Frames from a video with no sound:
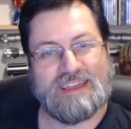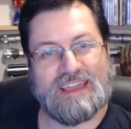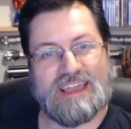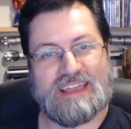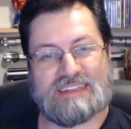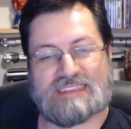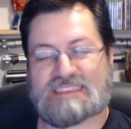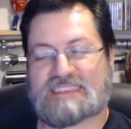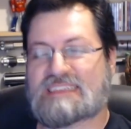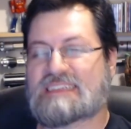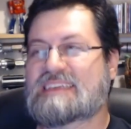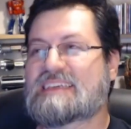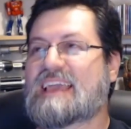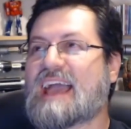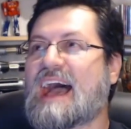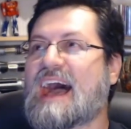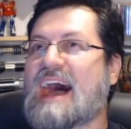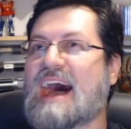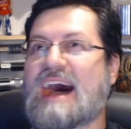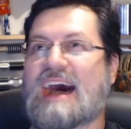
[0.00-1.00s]
It's
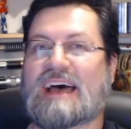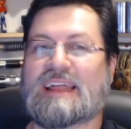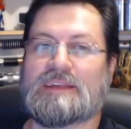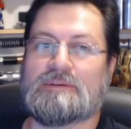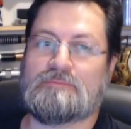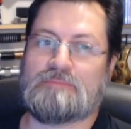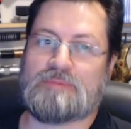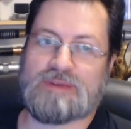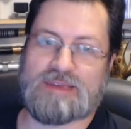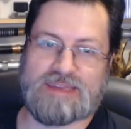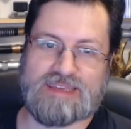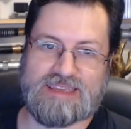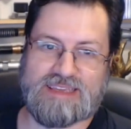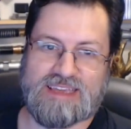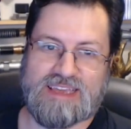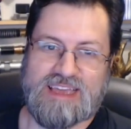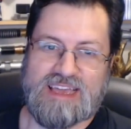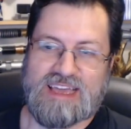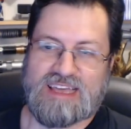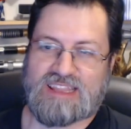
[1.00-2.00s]
got to be.
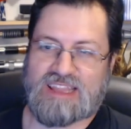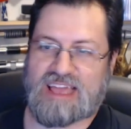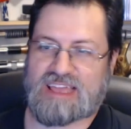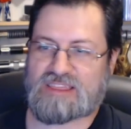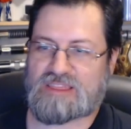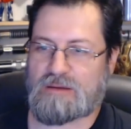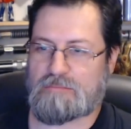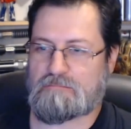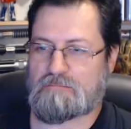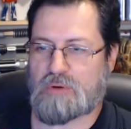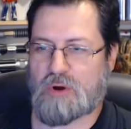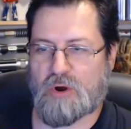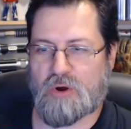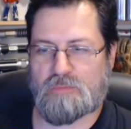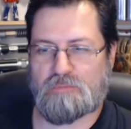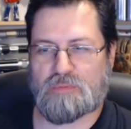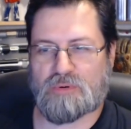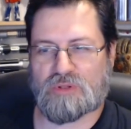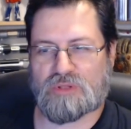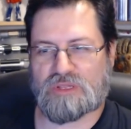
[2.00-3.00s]
Like the
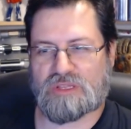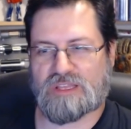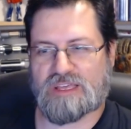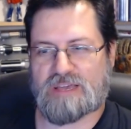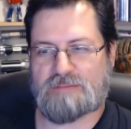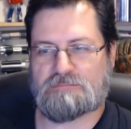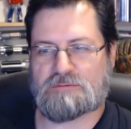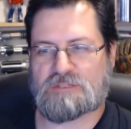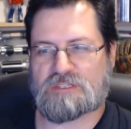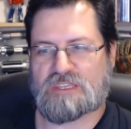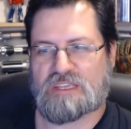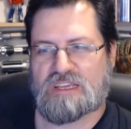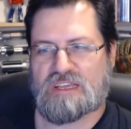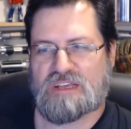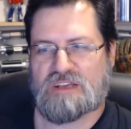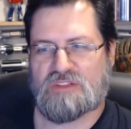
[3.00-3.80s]
purple lips